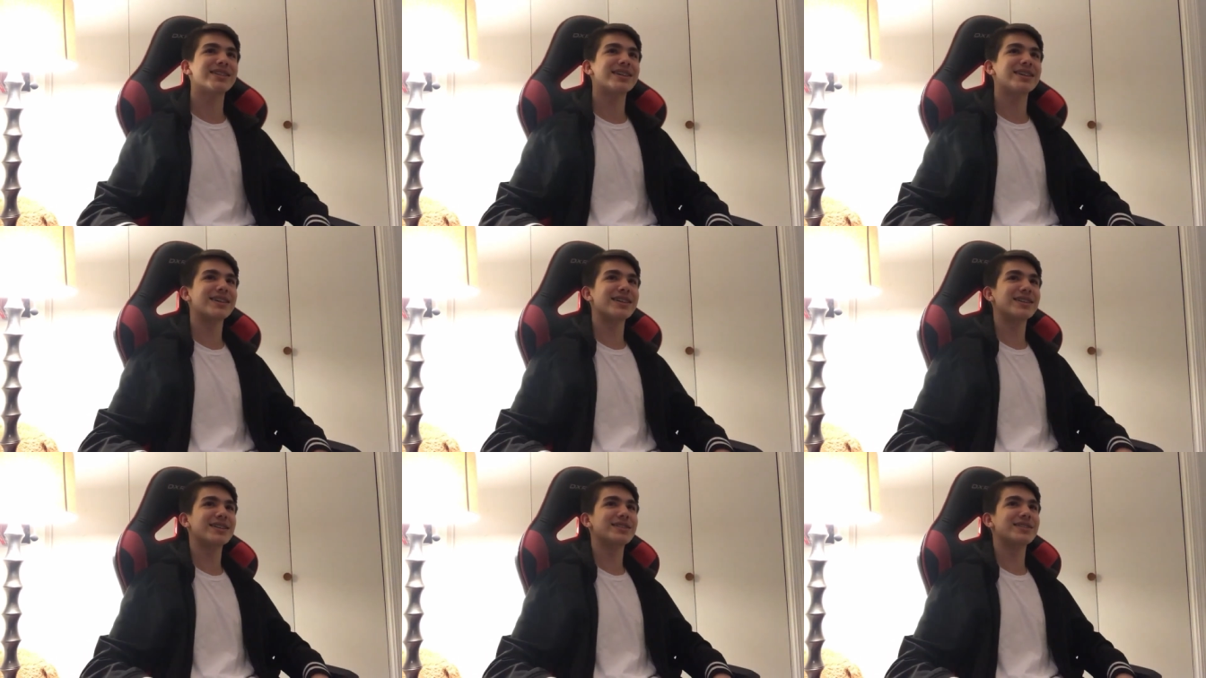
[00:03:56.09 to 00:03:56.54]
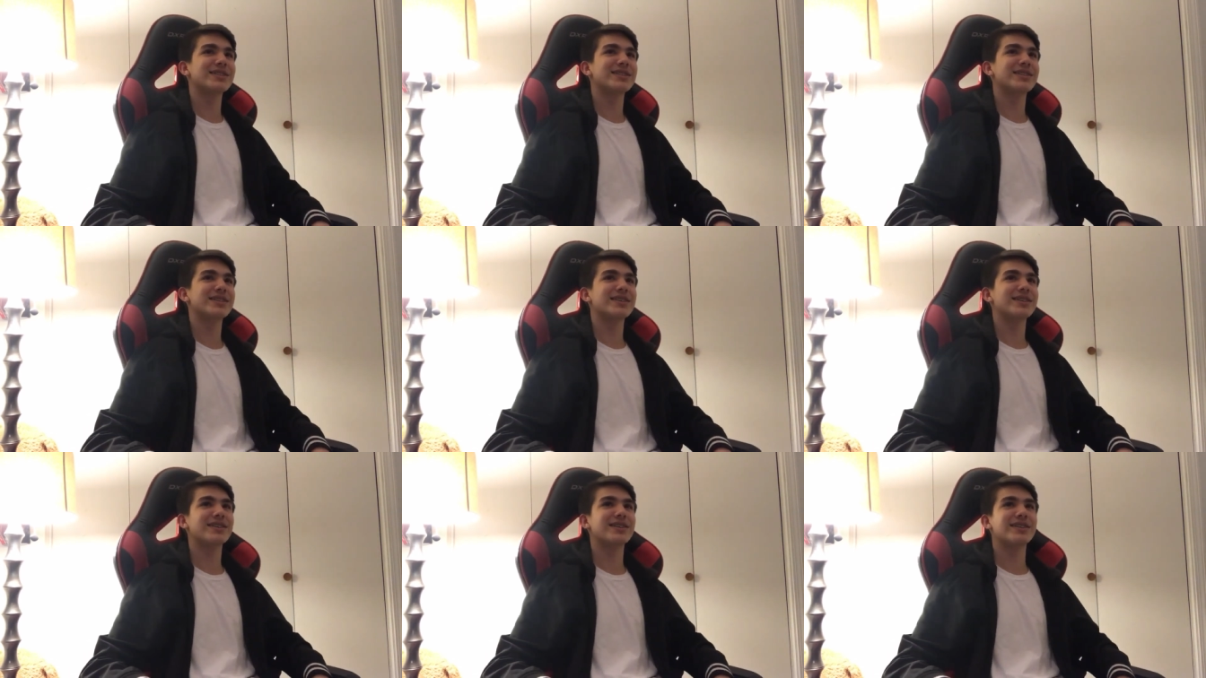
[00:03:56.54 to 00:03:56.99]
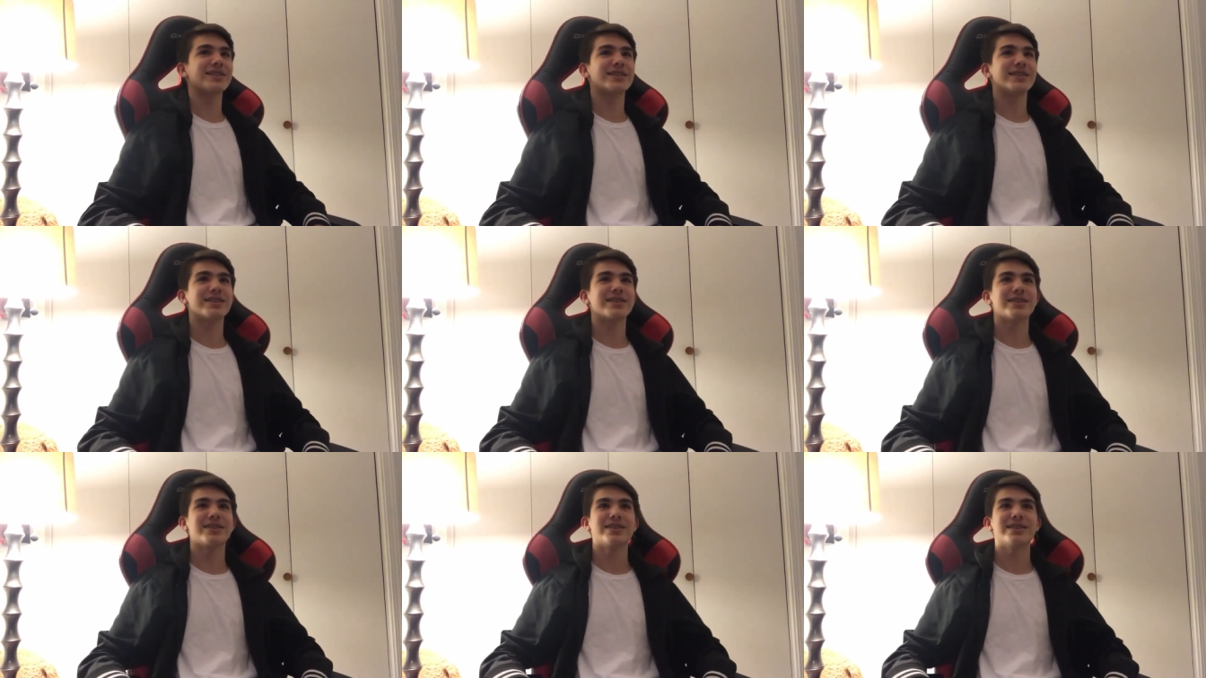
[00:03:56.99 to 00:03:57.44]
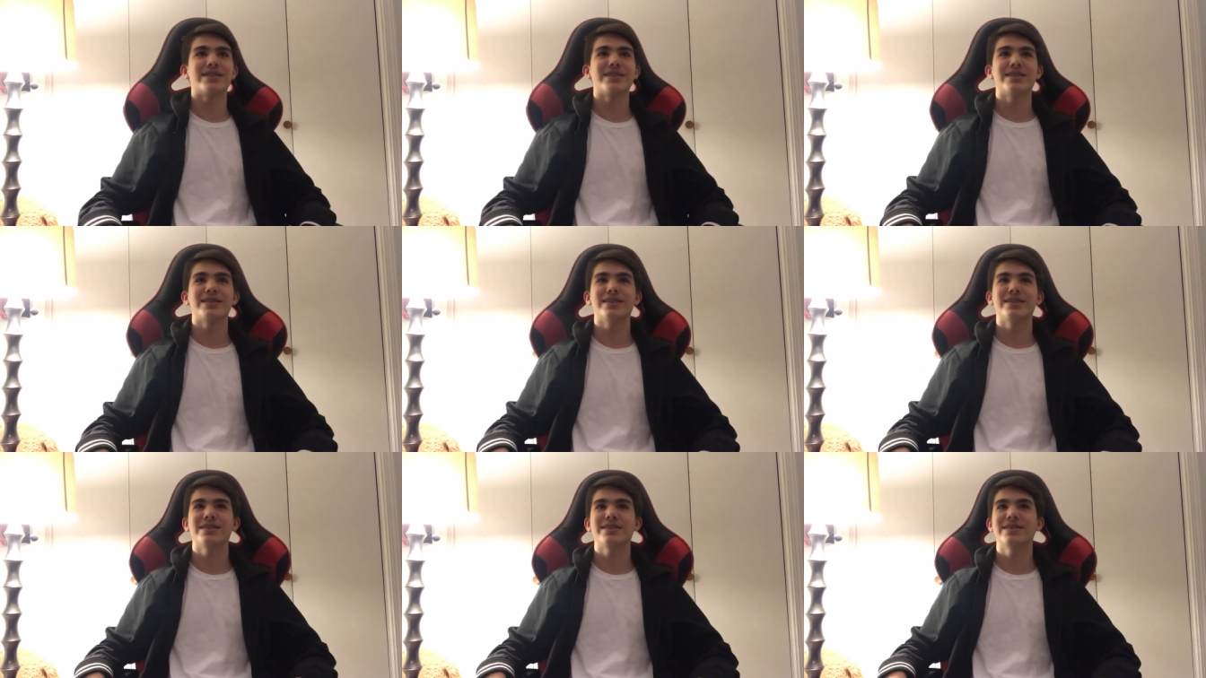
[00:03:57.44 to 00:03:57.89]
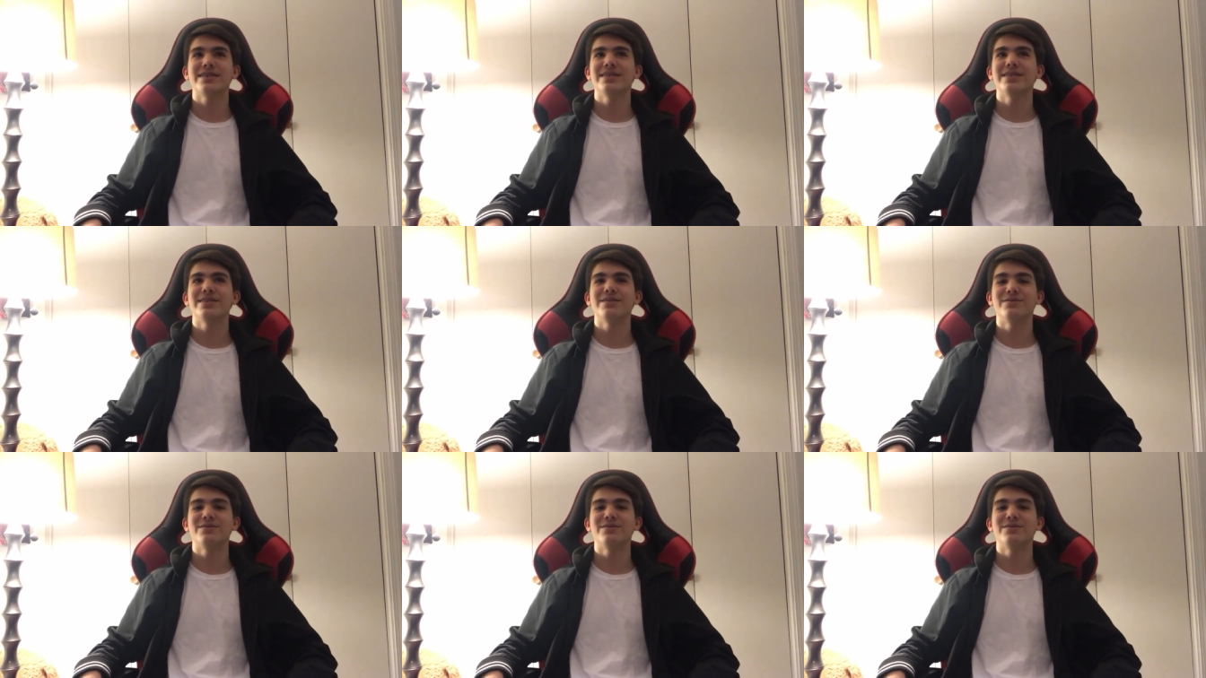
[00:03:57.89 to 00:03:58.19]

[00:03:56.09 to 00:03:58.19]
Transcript: Uh, I think the cheapest is like maybe 190